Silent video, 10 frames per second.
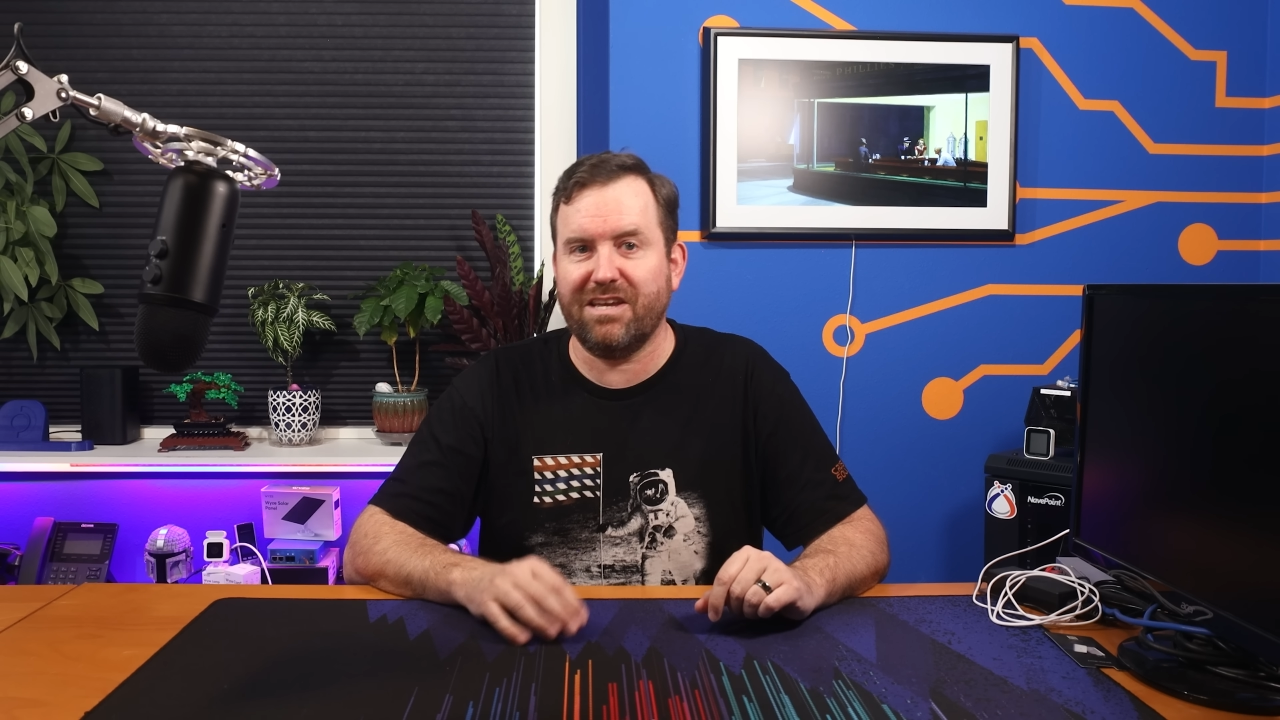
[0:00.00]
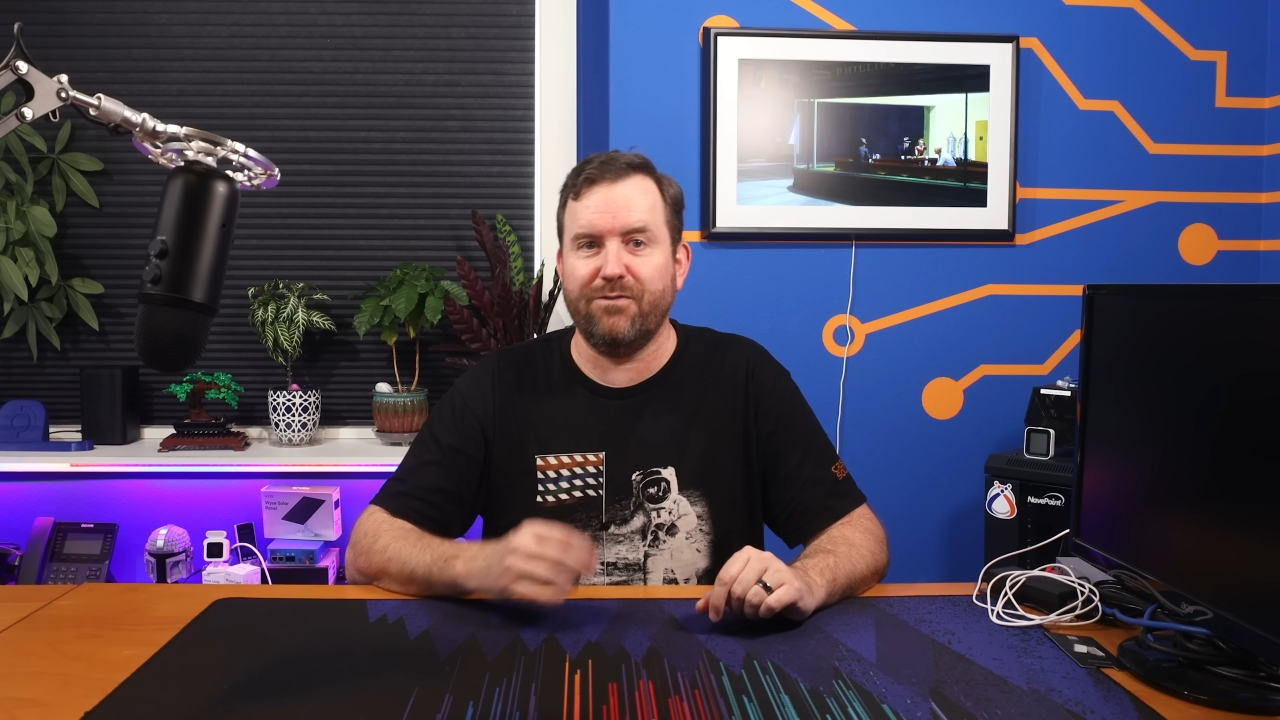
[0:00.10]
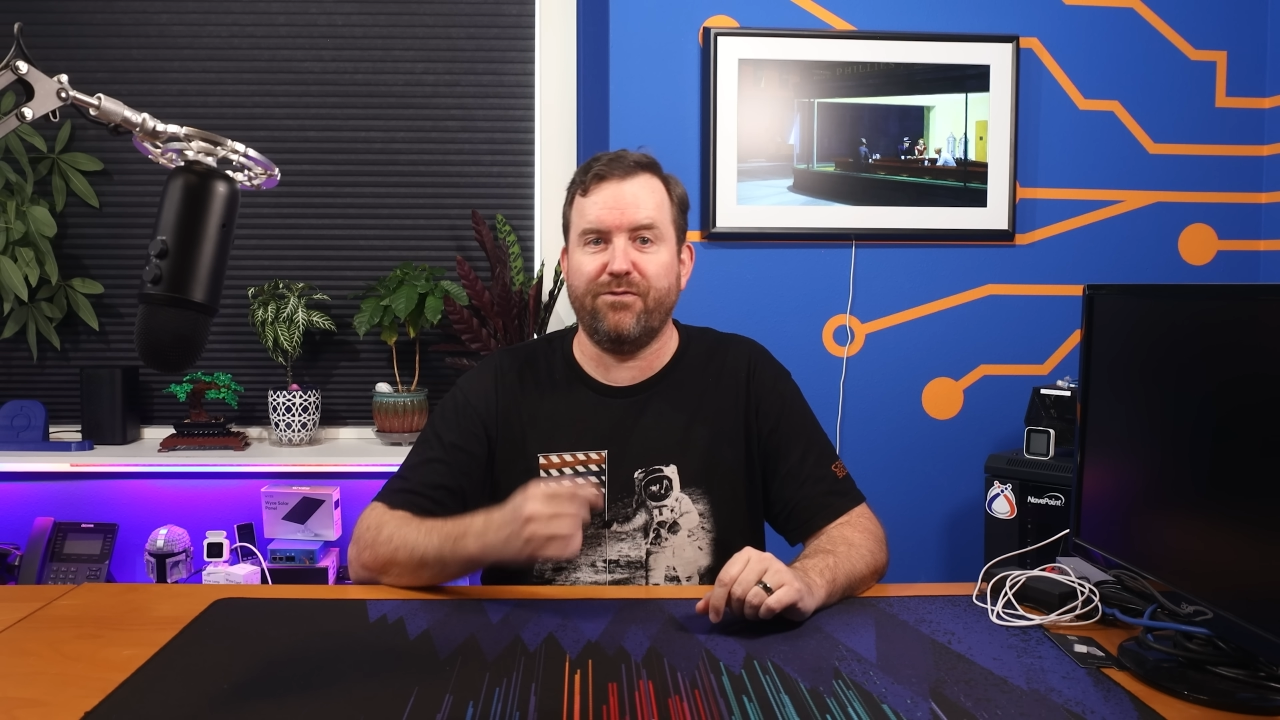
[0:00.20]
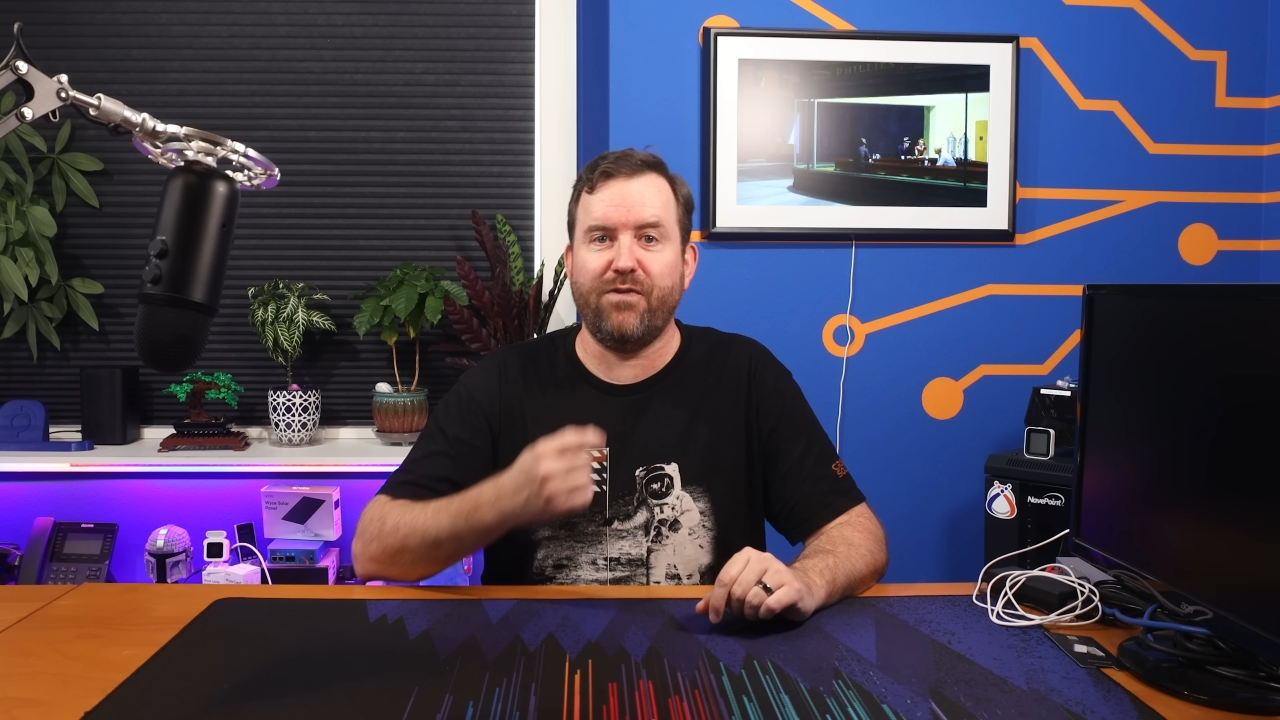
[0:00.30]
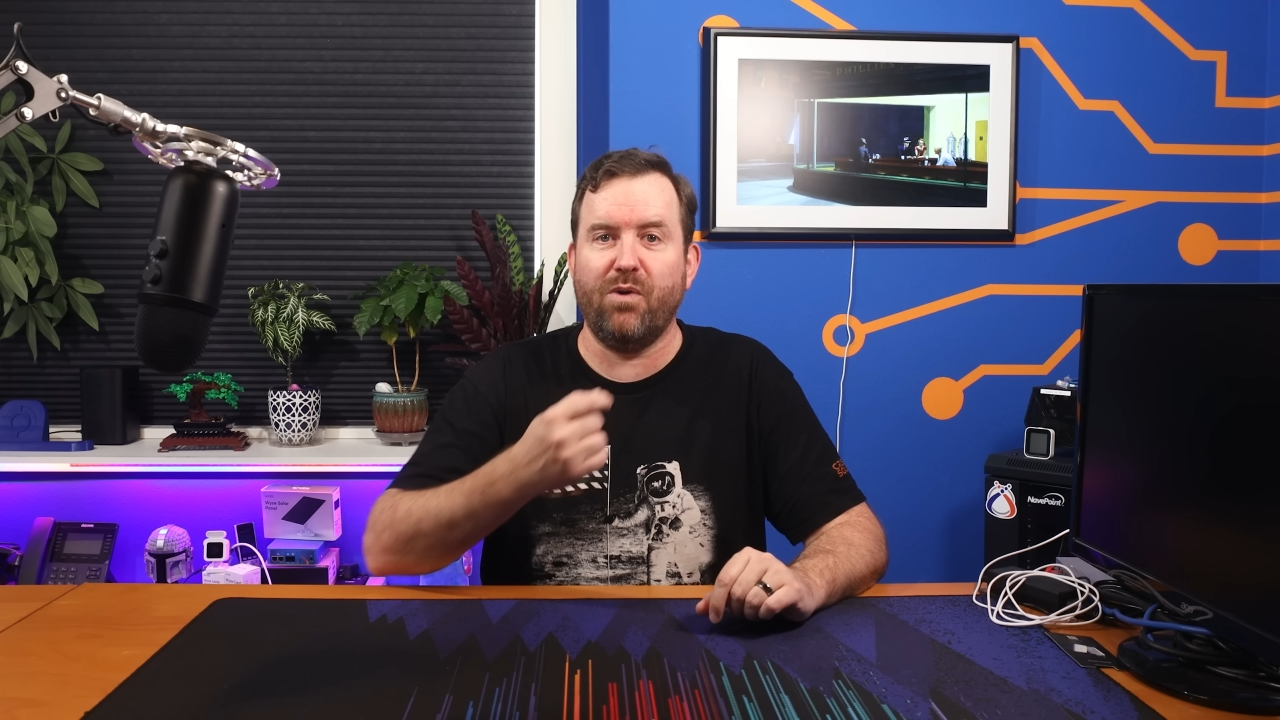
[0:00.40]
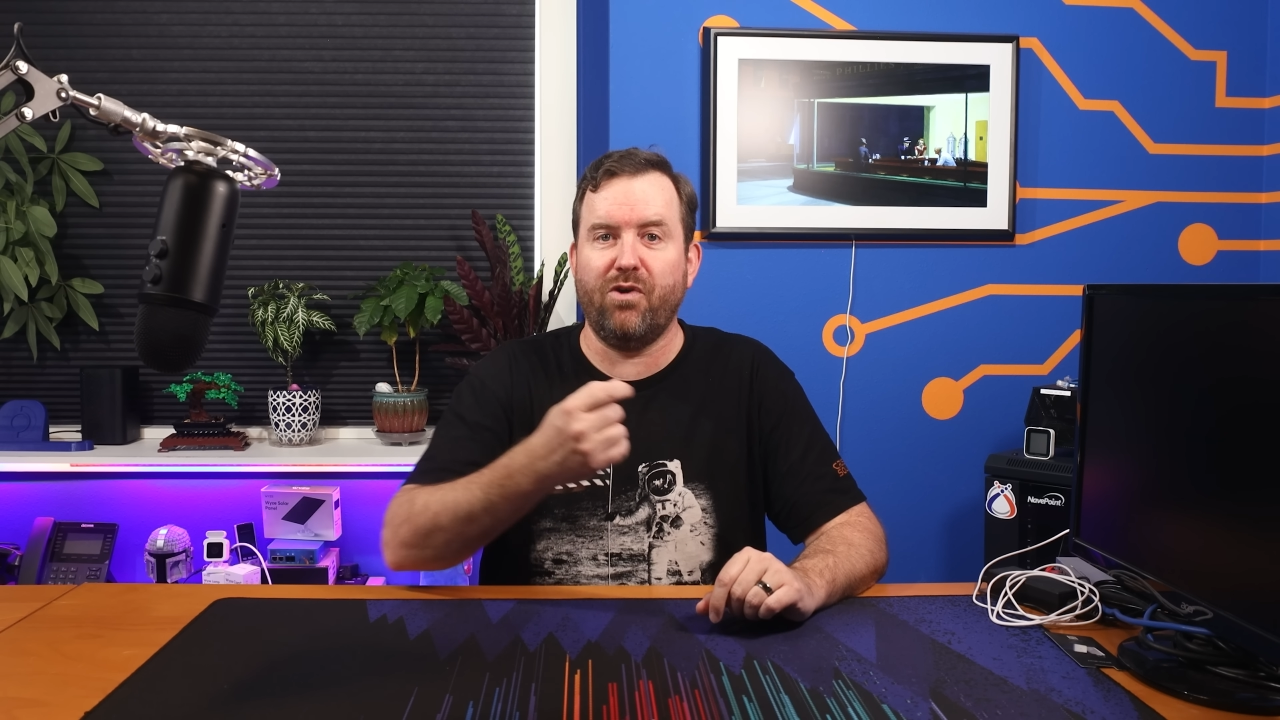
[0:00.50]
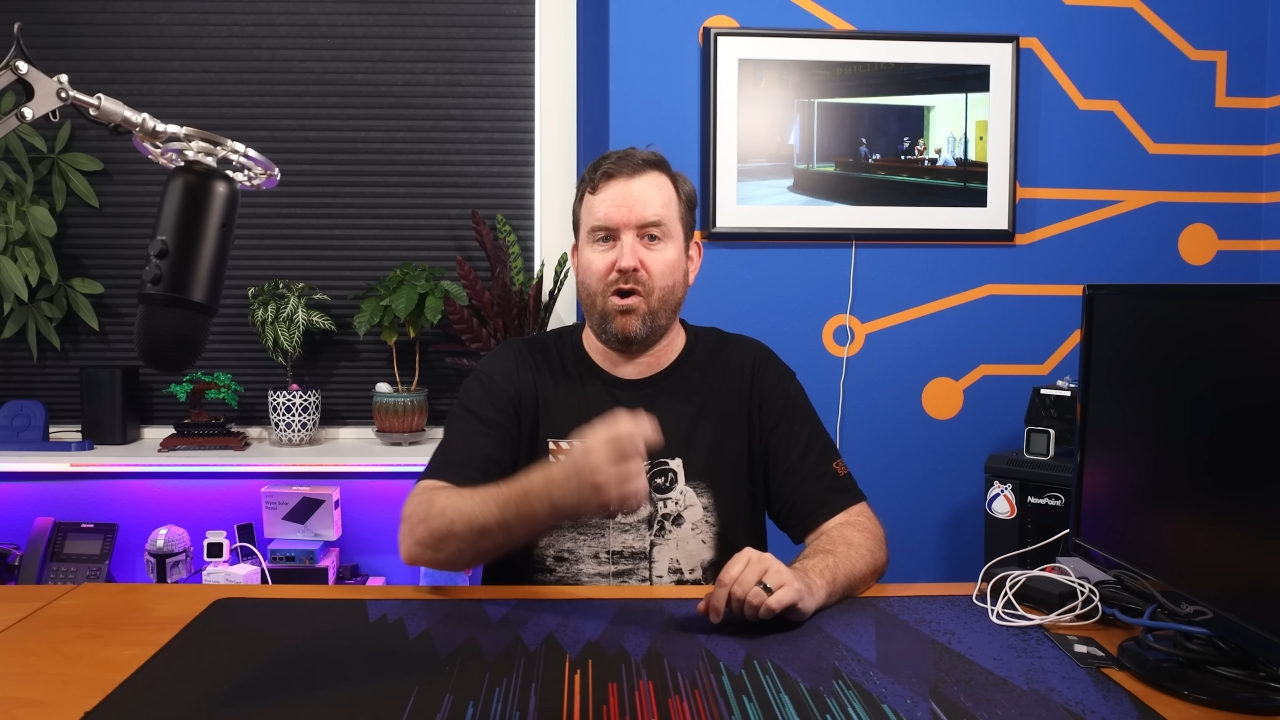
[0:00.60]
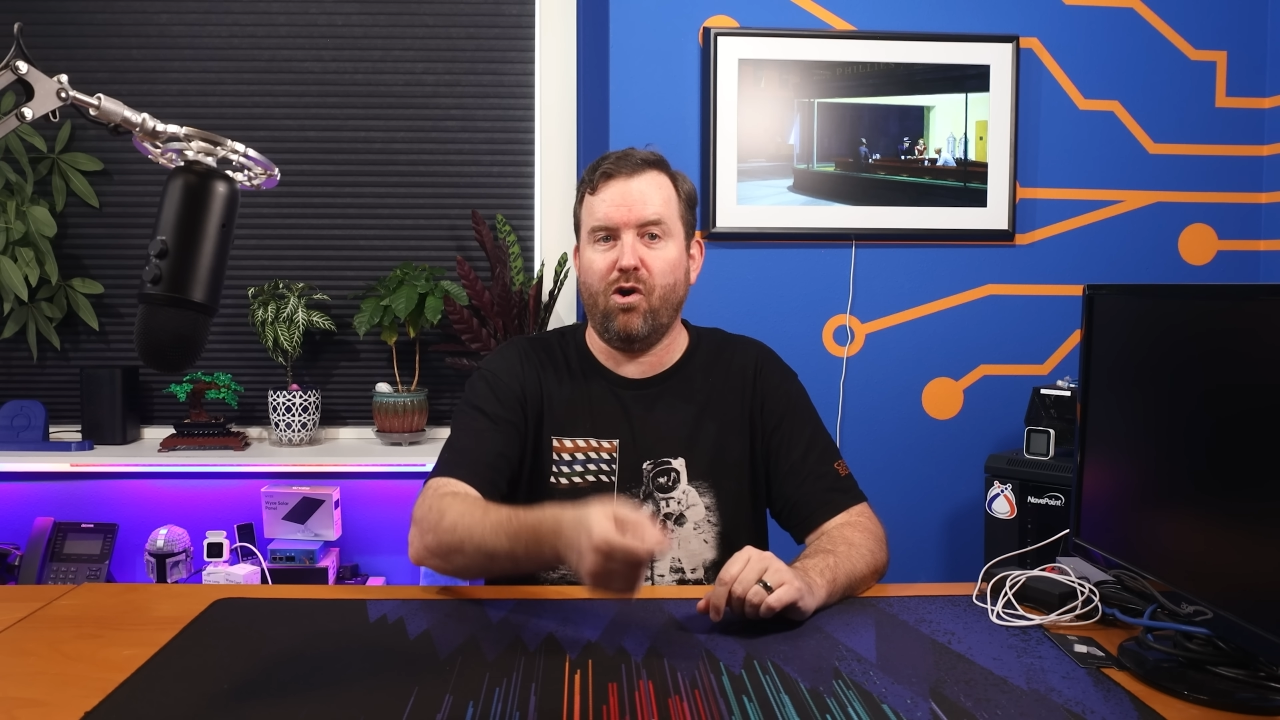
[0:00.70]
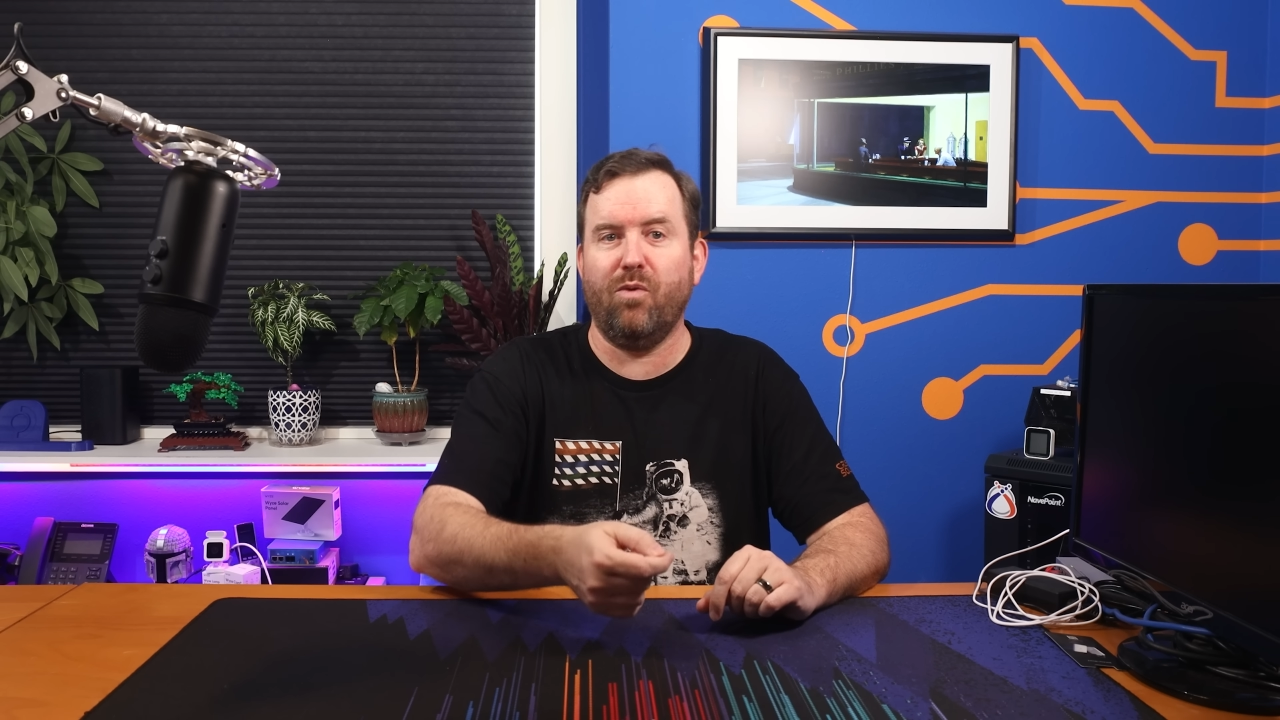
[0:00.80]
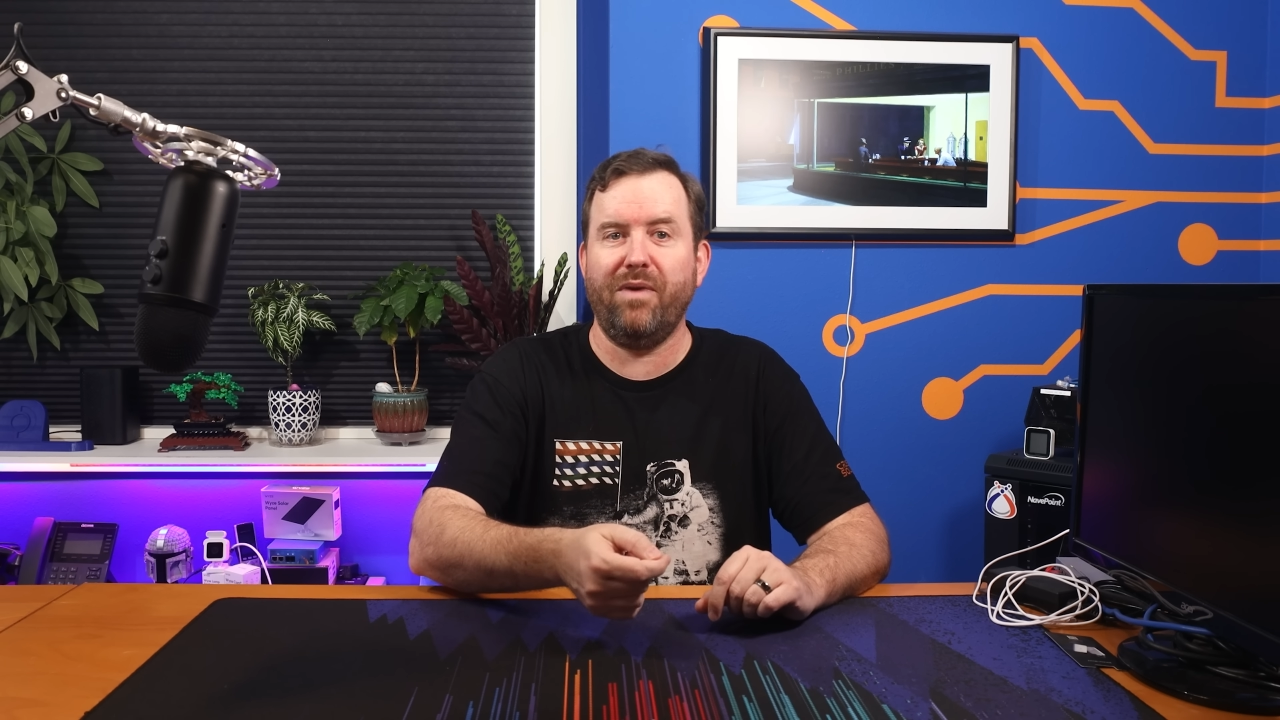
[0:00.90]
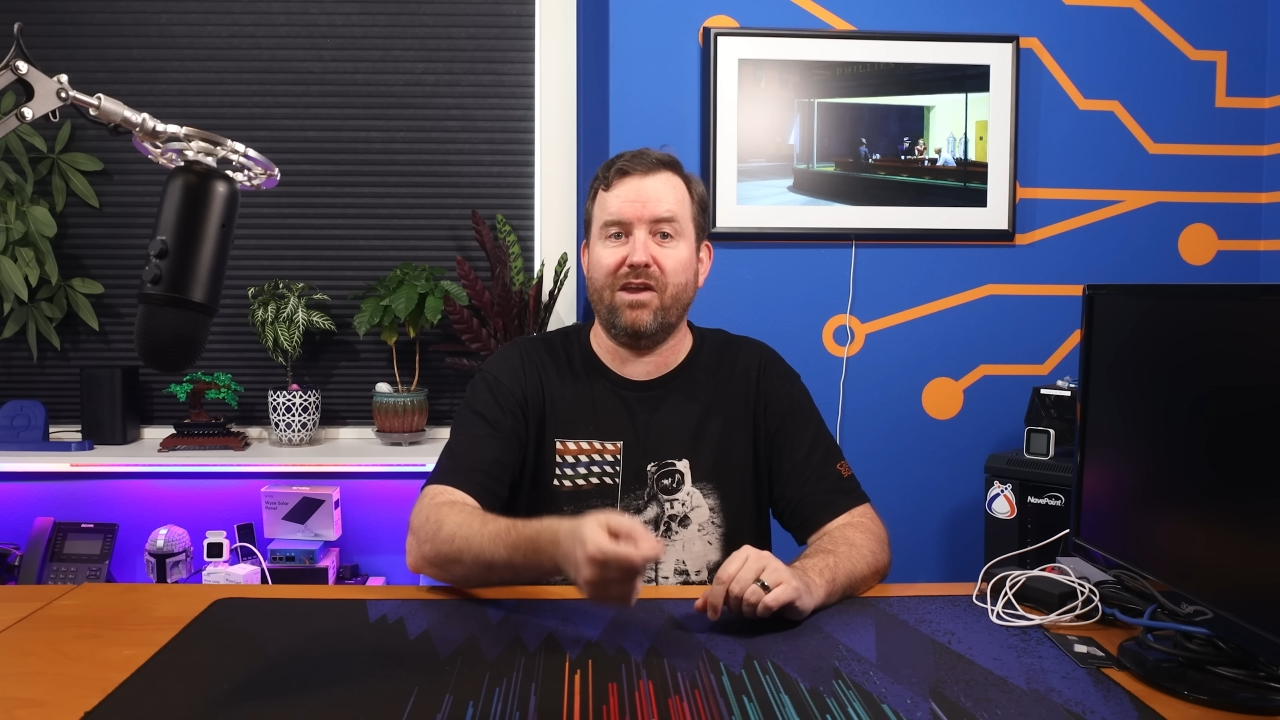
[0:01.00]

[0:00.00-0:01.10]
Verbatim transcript: can phone home